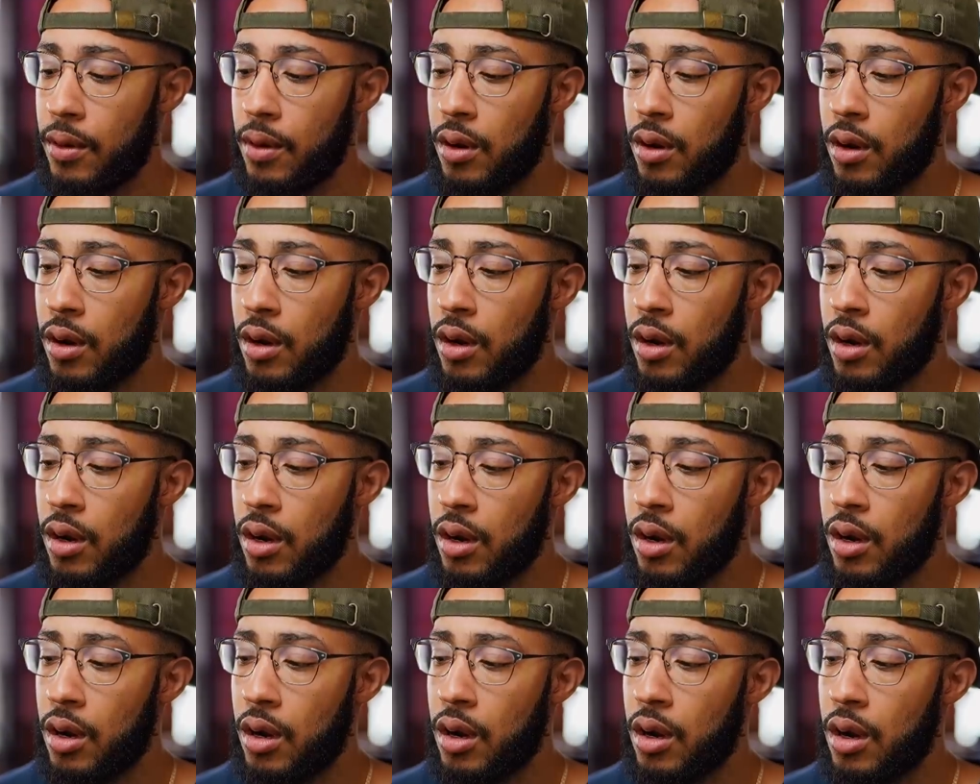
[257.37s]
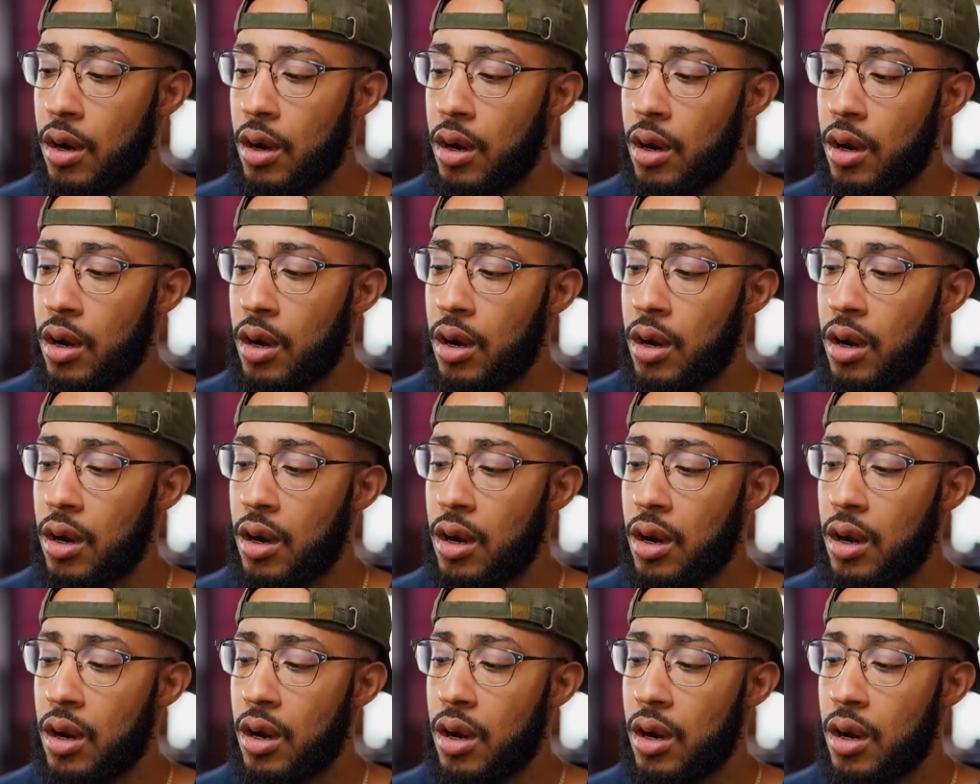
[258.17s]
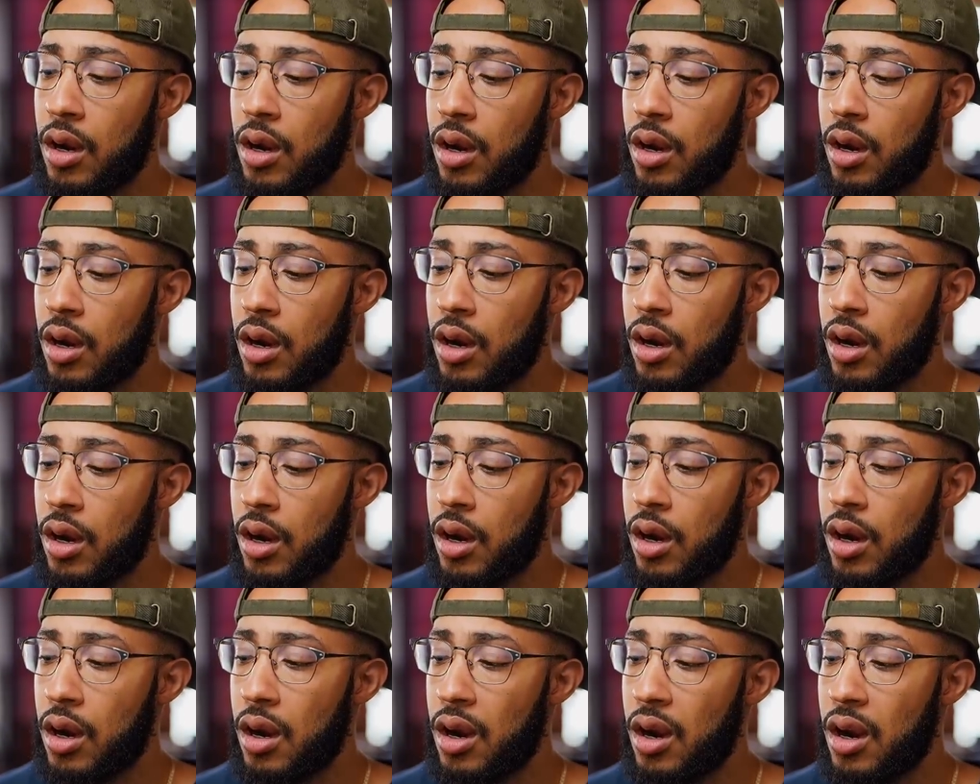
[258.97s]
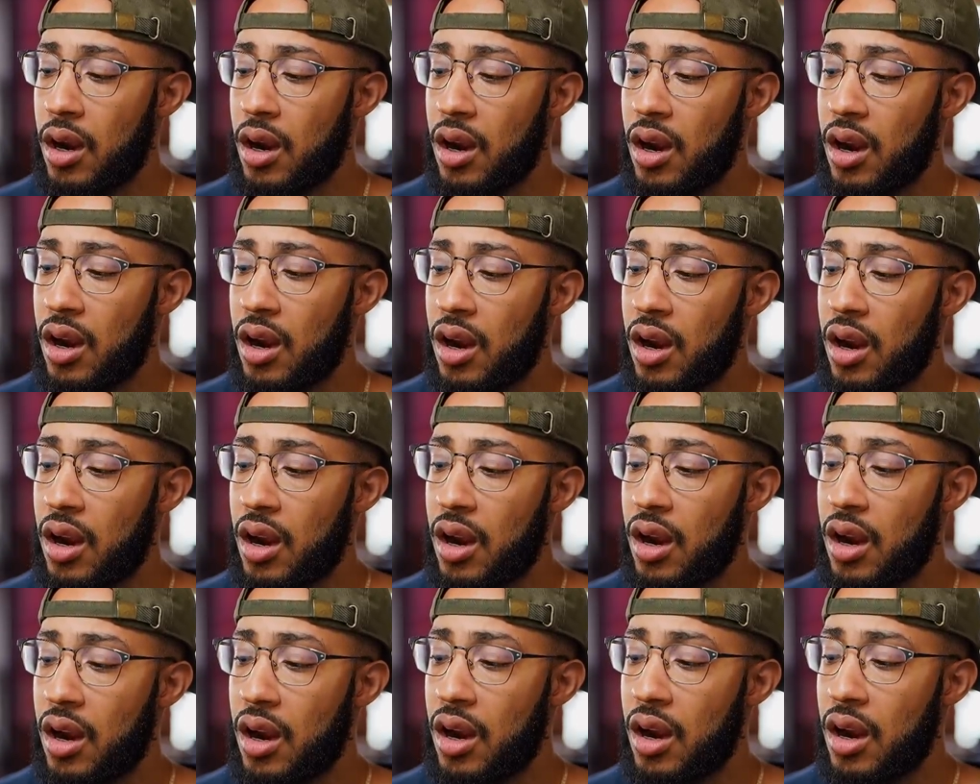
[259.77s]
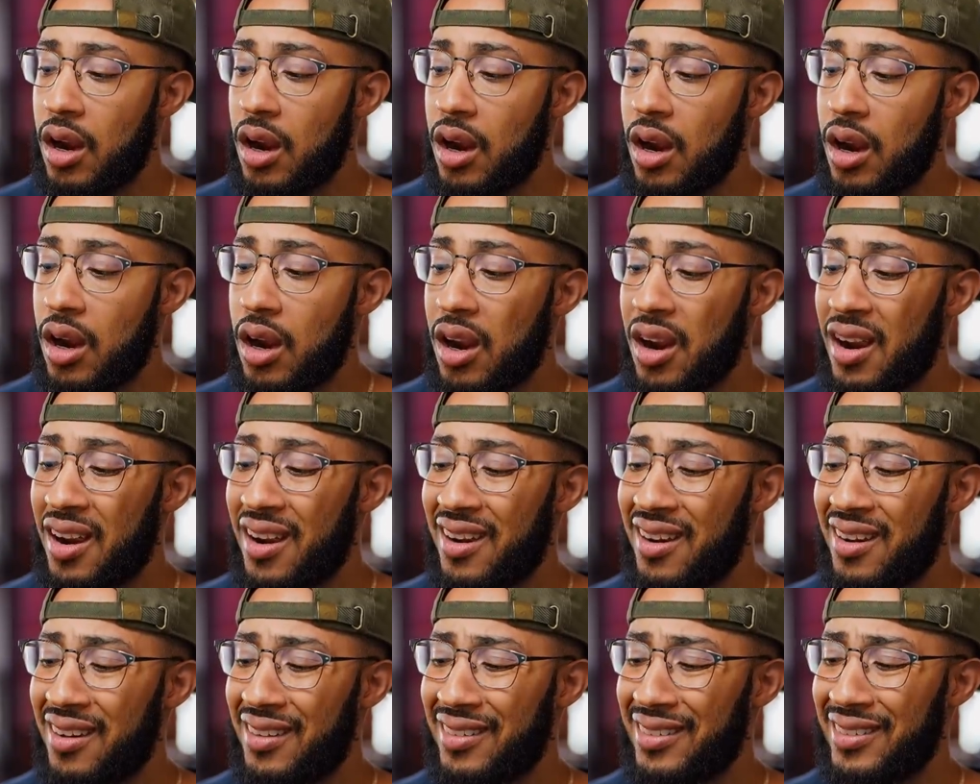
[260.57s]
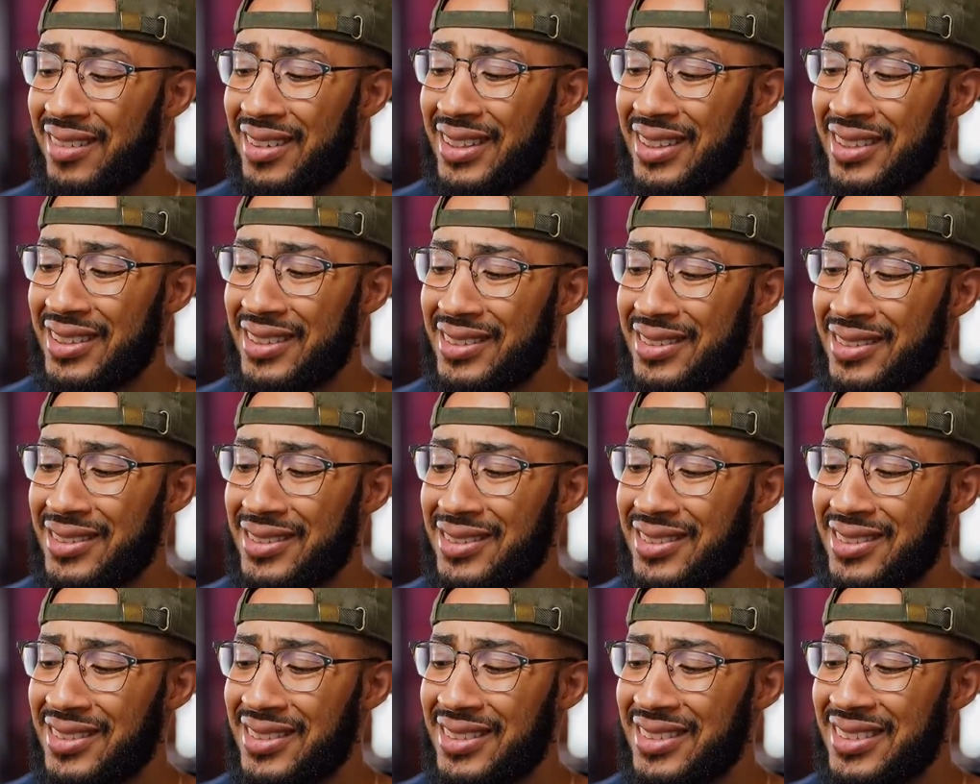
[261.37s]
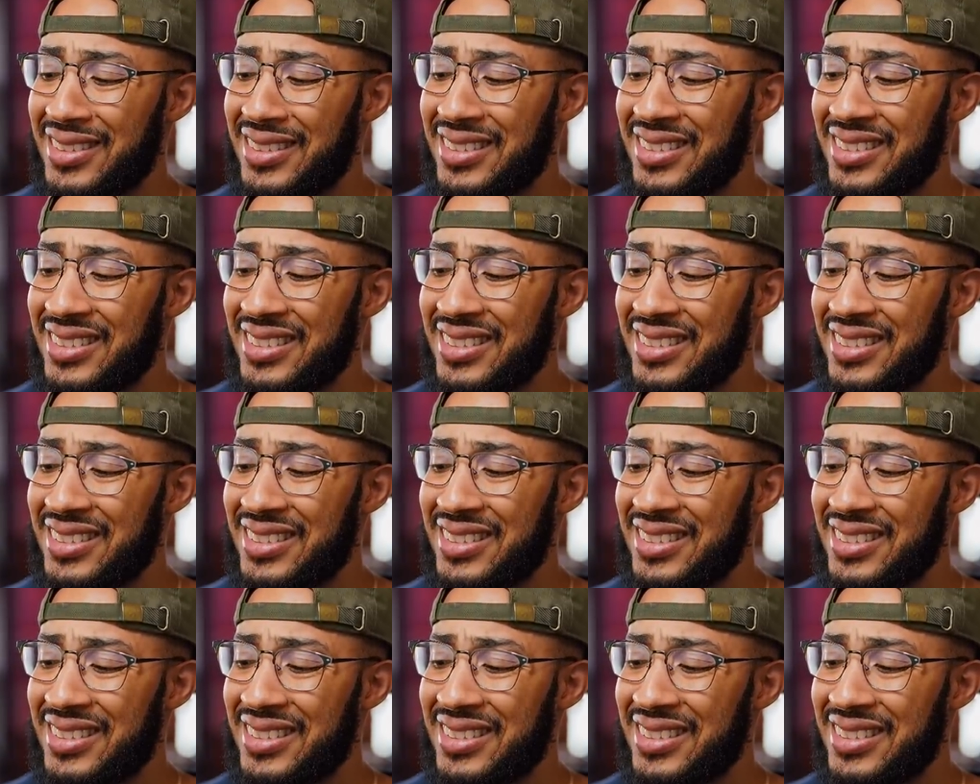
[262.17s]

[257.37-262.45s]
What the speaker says: Nothing is said.